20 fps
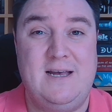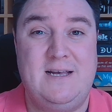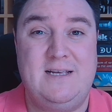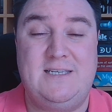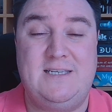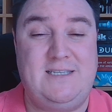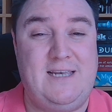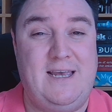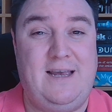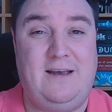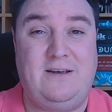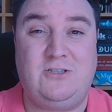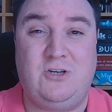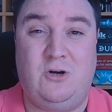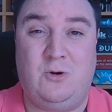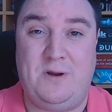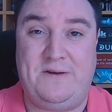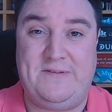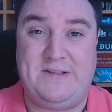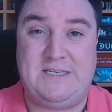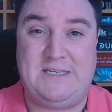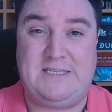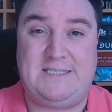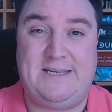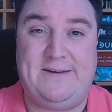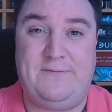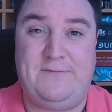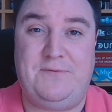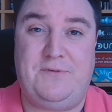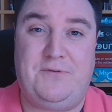6 or even
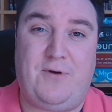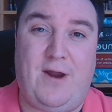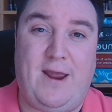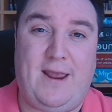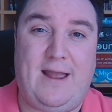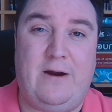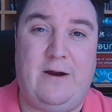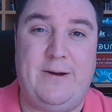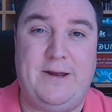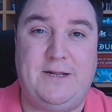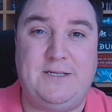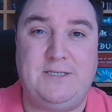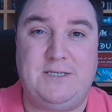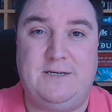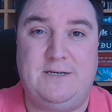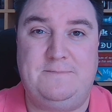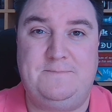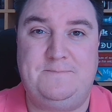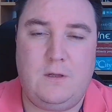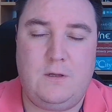7 threat character.